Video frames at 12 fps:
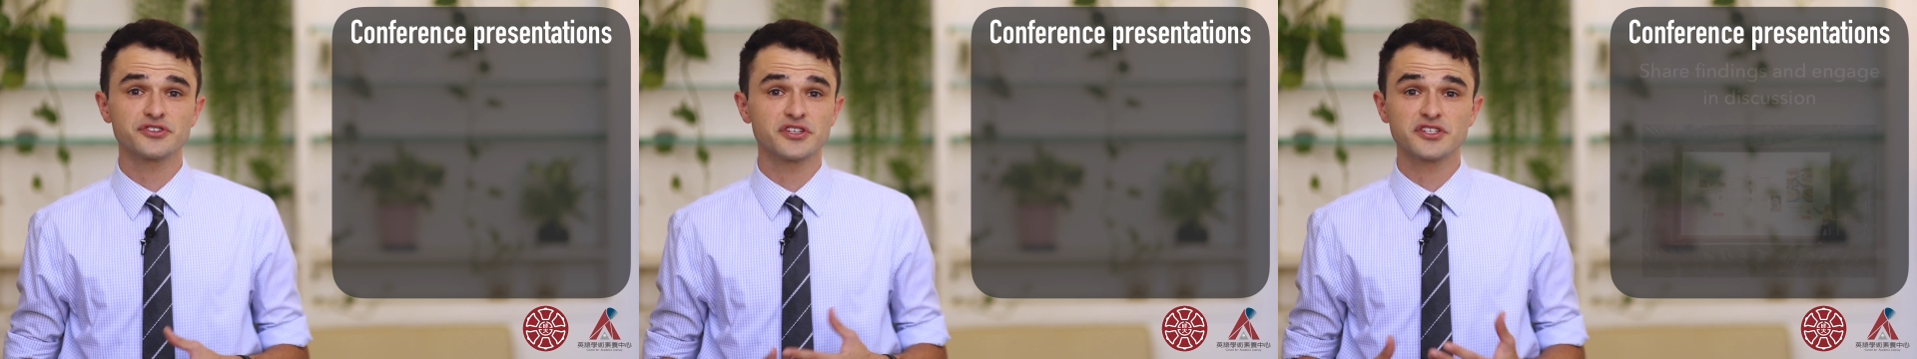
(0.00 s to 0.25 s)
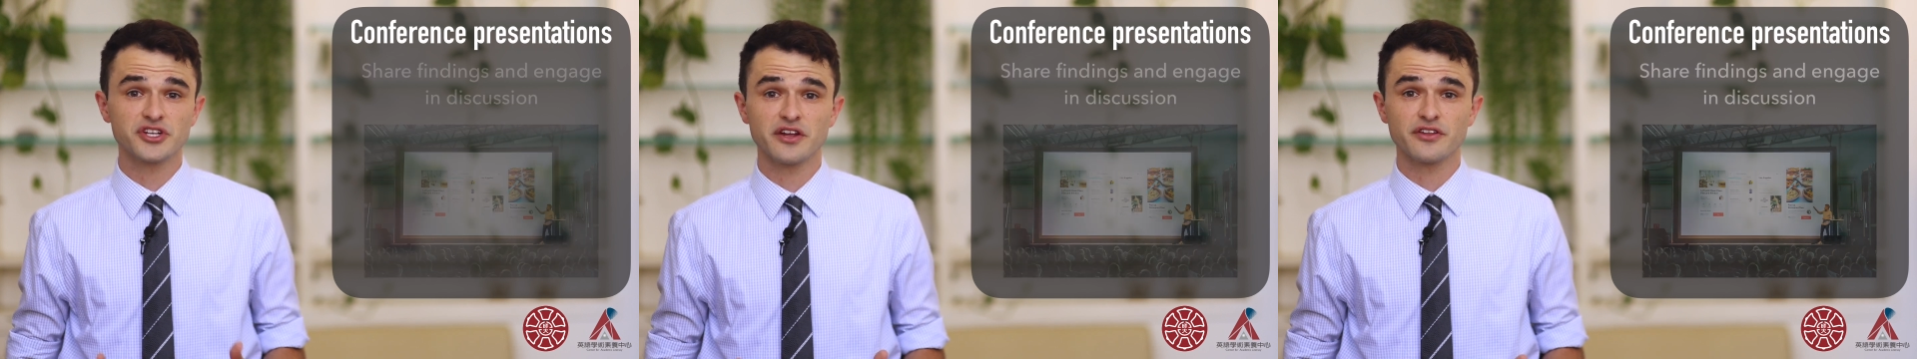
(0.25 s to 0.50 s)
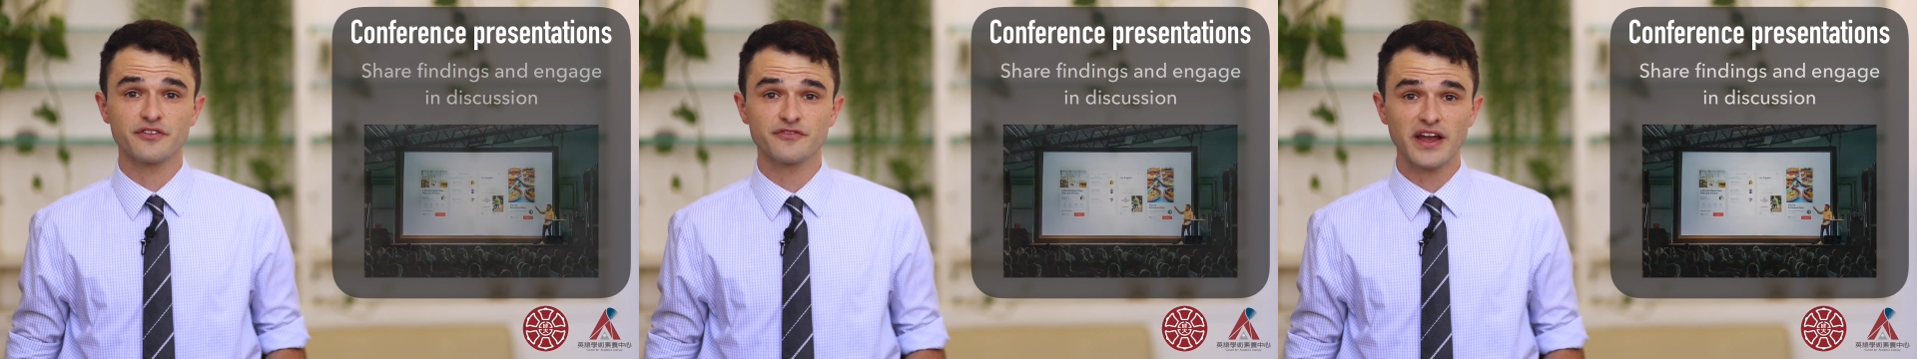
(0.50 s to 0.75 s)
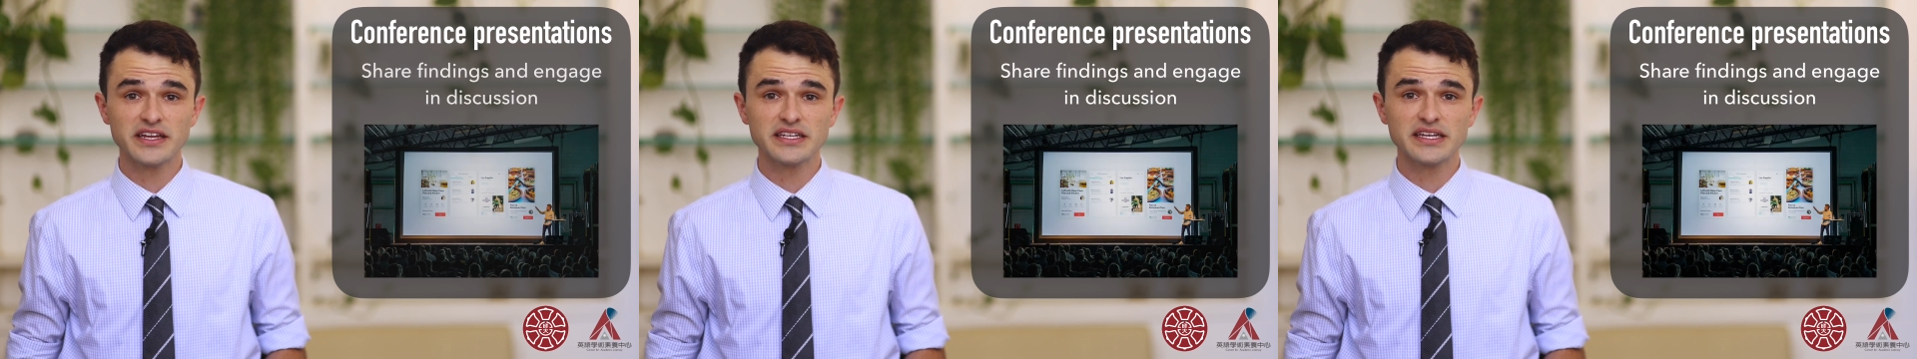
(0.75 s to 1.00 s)
to share their
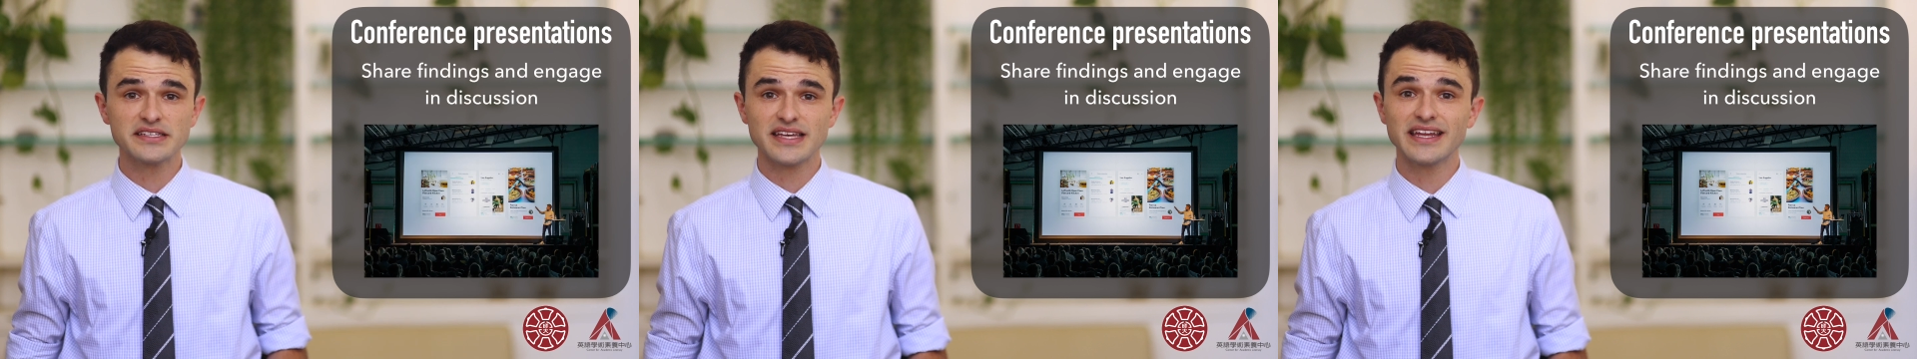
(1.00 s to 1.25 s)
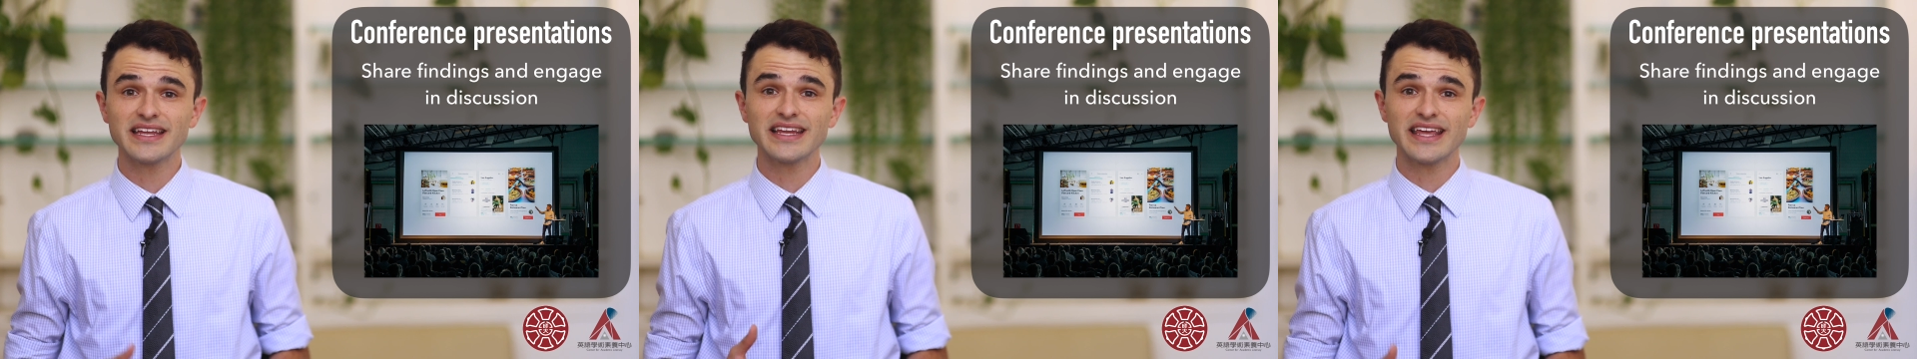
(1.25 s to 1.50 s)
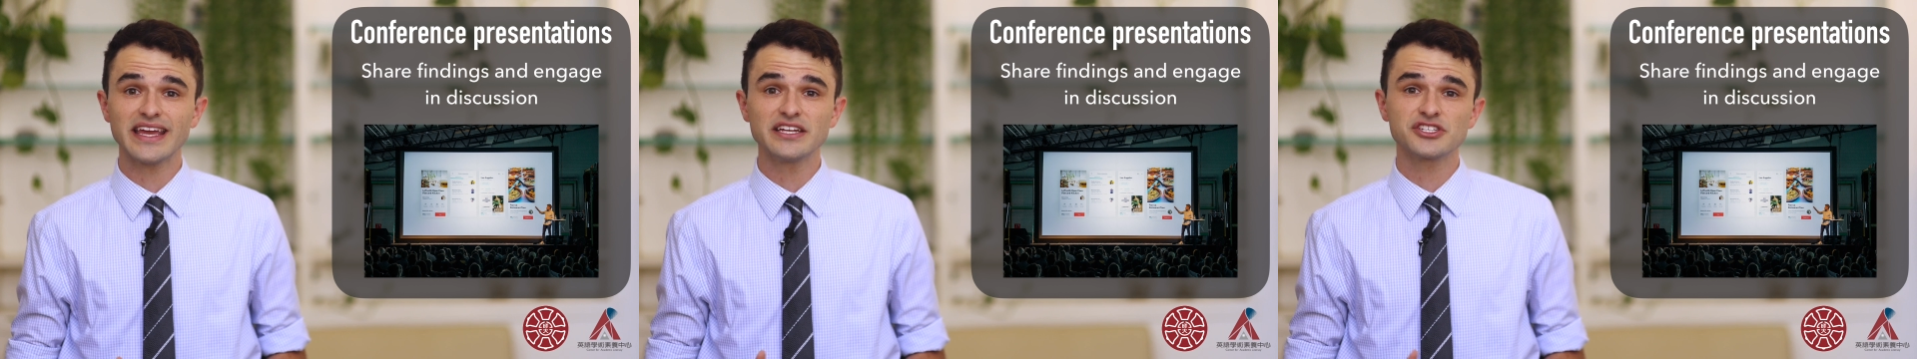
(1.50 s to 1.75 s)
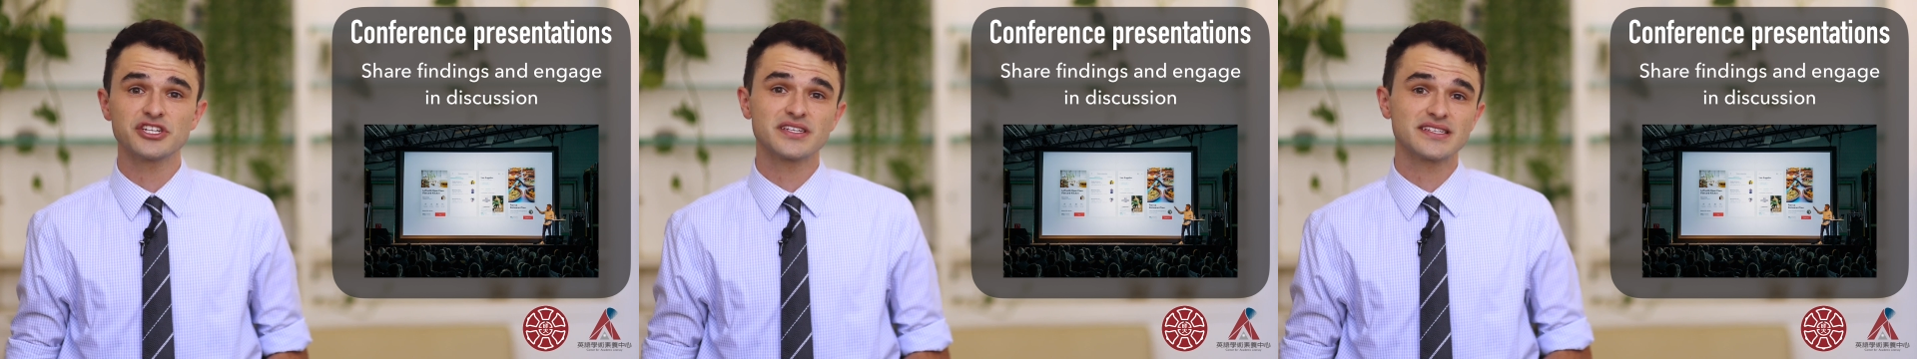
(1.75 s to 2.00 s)
findings and
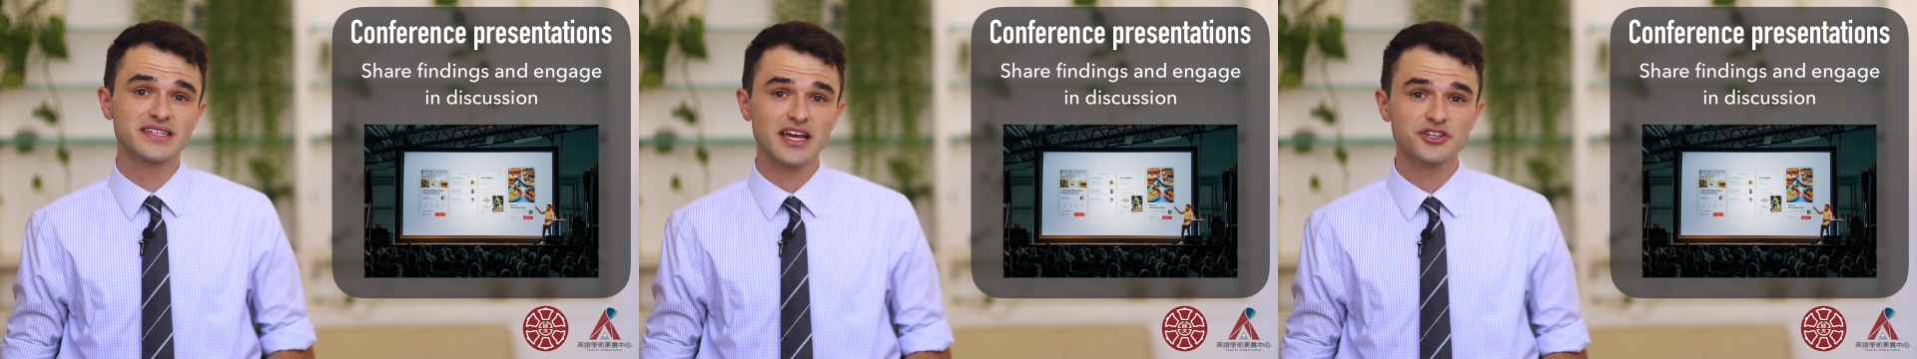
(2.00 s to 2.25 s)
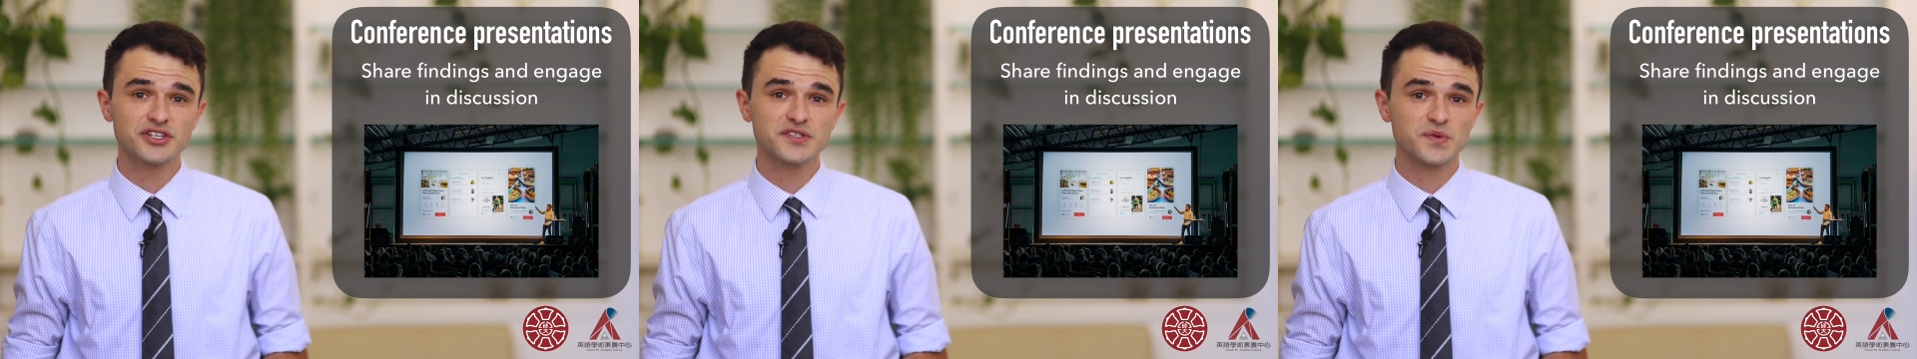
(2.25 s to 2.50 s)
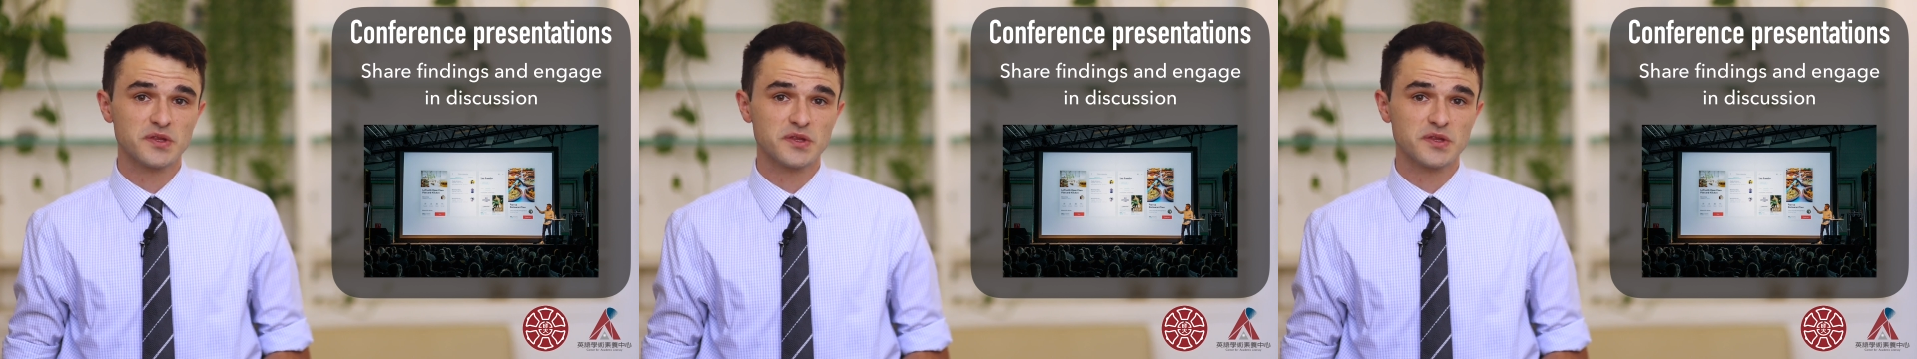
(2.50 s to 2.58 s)
engage in discussions